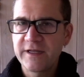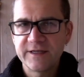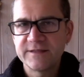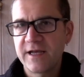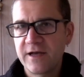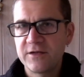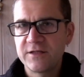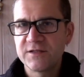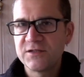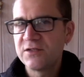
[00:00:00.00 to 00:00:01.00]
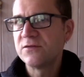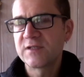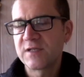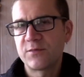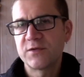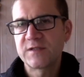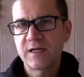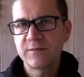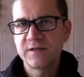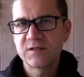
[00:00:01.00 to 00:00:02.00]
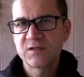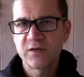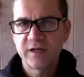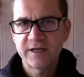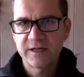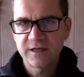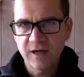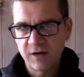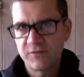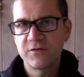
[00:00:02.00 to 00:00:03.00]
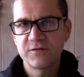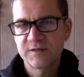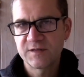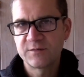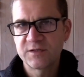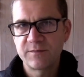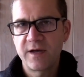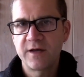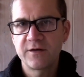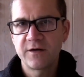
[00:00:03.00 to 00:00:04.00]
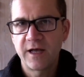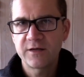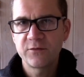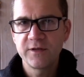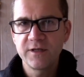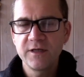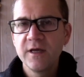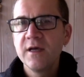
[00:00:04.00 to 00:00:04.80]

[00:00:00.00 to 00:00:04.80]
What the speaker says: it down into two separate segments so that I can cover the subject matter adequately.